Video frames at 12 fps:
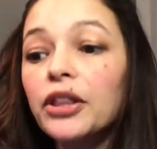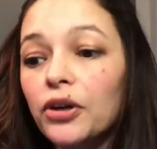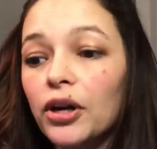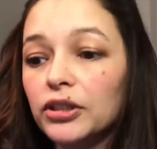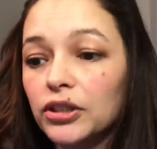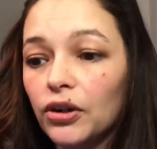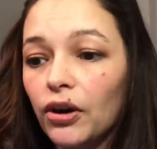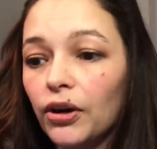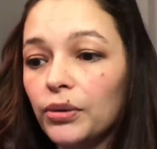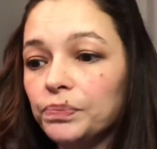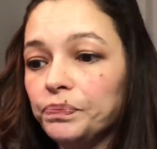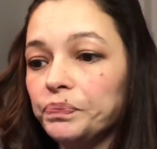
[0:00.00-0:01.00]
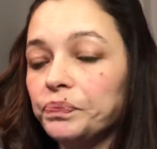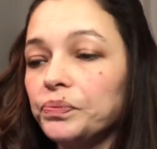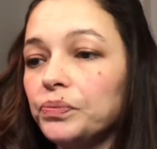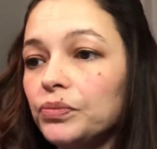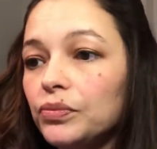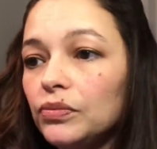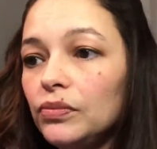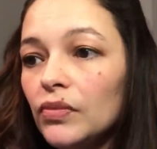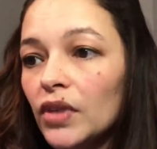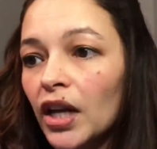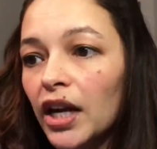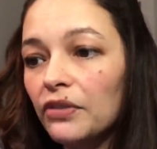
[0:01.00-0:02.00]
thoughts are,
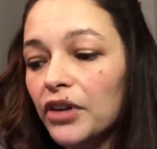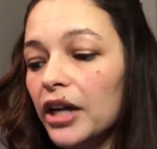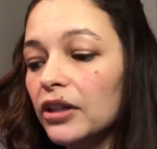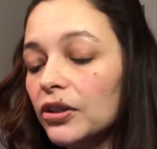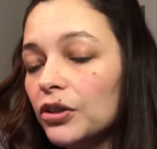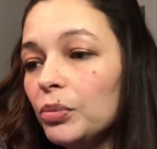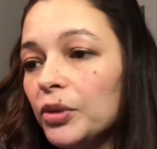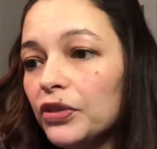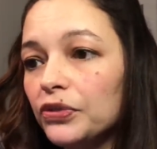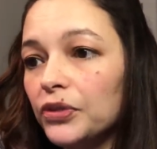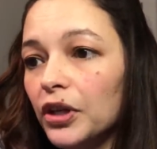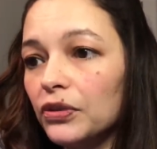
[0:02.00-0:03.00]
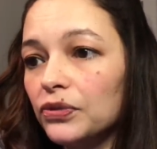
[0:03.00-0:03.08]
and I've got a little bit of